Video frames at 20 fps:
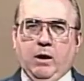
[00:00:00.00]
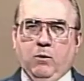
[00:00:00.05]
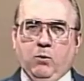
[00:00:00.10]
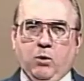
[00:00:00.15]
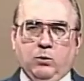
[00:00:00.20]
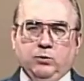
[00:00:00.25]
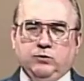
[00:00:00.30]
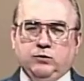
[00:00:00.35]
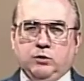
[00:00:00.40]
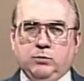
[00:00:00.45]

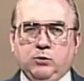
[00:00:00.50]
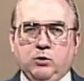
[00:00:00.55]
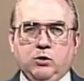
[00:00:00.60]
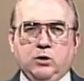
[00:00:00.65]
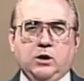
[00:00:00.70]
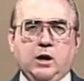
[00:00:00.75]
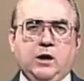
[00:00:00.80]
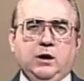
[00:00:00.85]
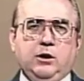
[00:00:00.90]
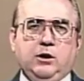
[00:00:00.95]
what was
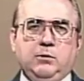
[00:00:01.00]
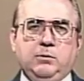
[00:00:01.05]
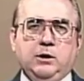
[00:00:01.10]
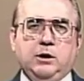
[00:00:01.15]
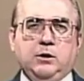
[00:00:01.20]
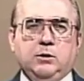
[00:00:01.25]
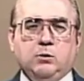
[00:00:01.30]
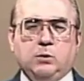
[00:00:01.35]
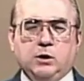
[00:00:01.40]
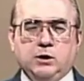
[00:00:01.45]
communicated to me
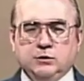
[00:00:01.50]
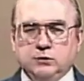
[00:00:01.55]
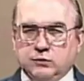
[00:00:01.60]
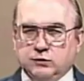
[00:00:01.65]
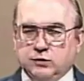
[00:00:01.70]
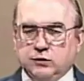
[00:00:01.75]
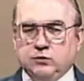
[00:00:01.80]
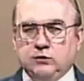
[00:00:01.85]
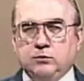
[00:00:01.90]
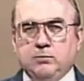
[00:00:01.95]
in the
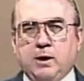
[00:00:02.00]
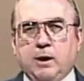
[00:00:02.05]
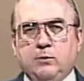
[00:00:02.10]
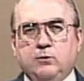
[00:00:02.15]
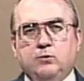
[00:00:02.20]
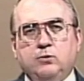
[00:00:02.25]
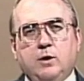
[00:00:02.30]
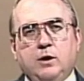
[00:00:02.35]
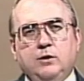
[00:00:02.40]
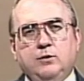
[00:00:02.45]
religious system I
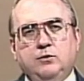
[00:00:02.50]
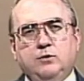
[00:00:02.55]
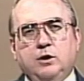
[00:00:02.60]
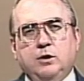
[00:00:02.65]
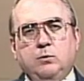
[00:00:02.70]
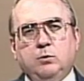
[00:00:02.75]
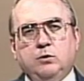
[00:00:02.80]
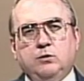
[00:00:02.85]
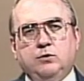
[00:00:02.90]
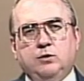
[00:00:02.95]
was raised
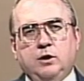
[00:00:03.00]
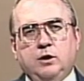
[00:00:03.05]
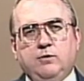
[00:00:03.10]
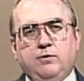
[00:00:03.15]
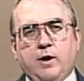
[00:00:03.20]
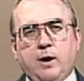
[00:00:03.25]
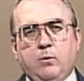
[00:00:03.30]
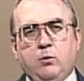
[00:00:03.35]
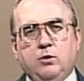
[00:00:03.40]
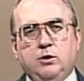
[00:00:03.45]
in was that
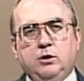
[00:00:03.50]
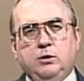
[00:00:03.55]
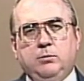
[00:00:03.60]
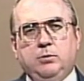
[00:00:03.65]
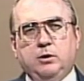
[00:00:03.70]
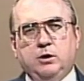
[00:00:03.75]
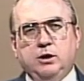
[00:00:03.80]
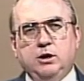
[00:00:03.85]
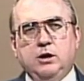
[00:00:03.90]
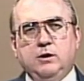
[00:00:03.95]
if I wanted to
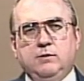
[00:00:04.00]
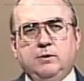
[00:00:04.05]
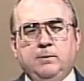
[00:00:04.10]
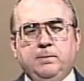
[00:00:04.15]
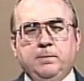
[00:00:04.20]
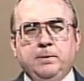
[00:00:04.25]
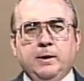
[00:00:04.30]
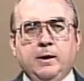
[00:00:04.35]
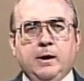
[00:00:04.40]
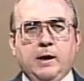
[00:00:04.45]
believe
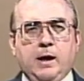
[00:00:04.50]
and,